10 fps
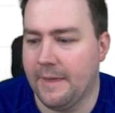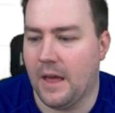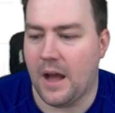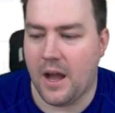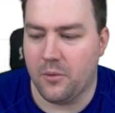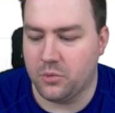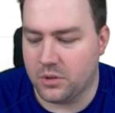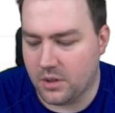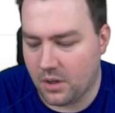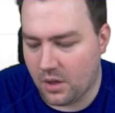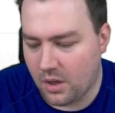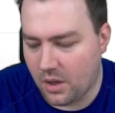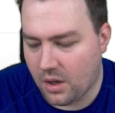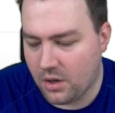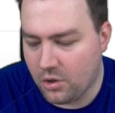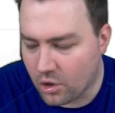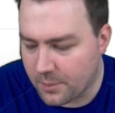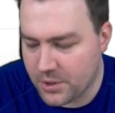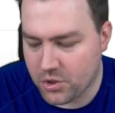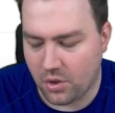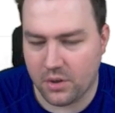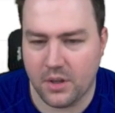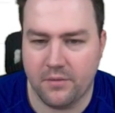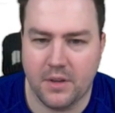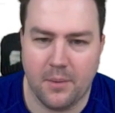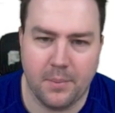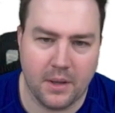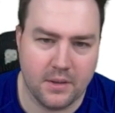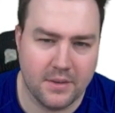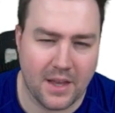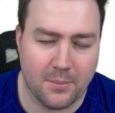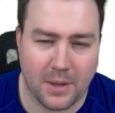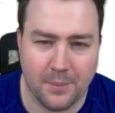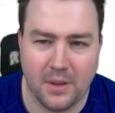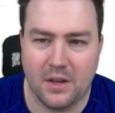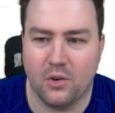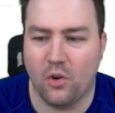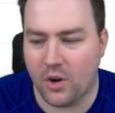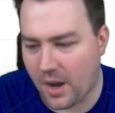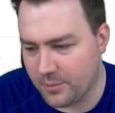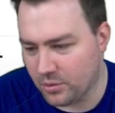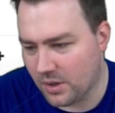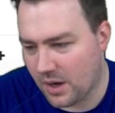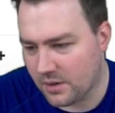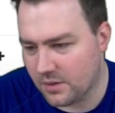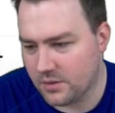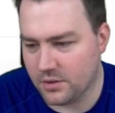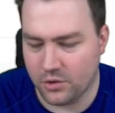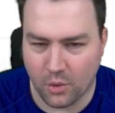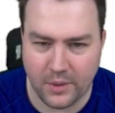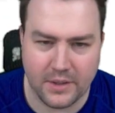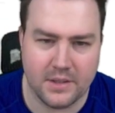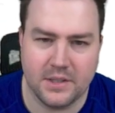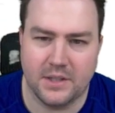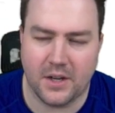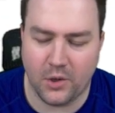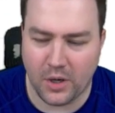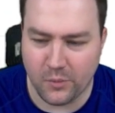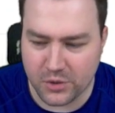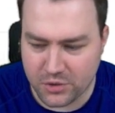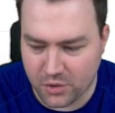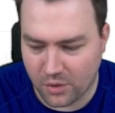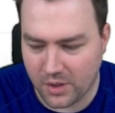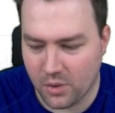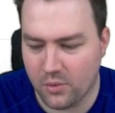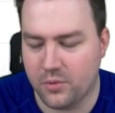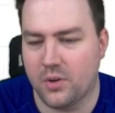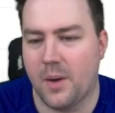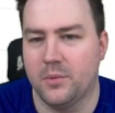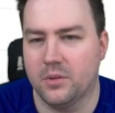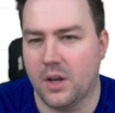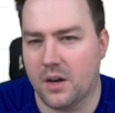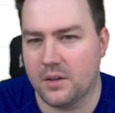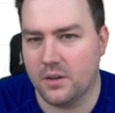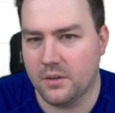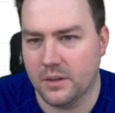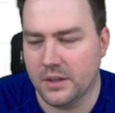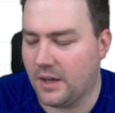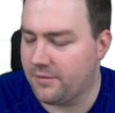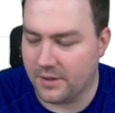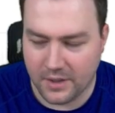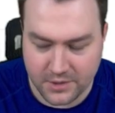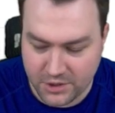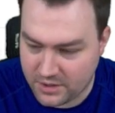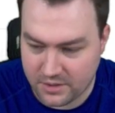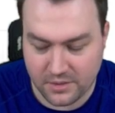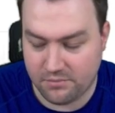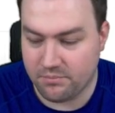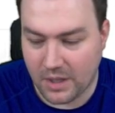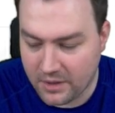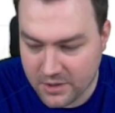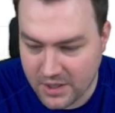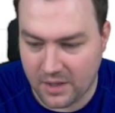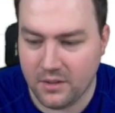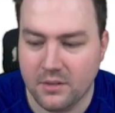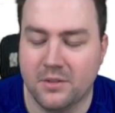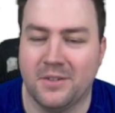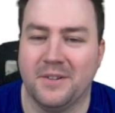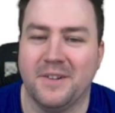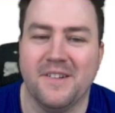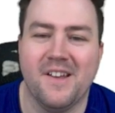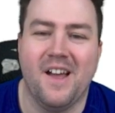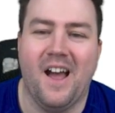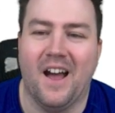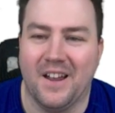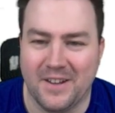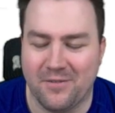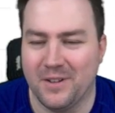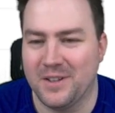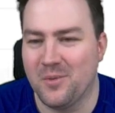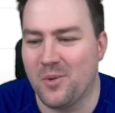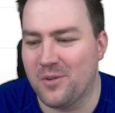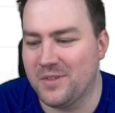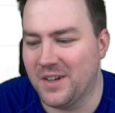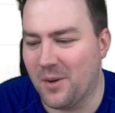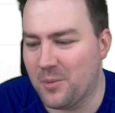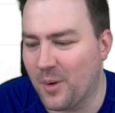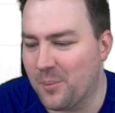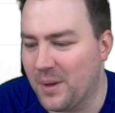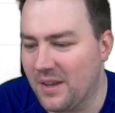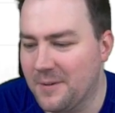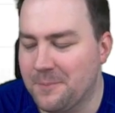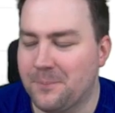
I would not be shocked if they picked Ted McMillan or Abdul Carter, though in that scenario I would strongly go for Abdul Carter. I think he's just insane. Definitely worth the number 1 pick.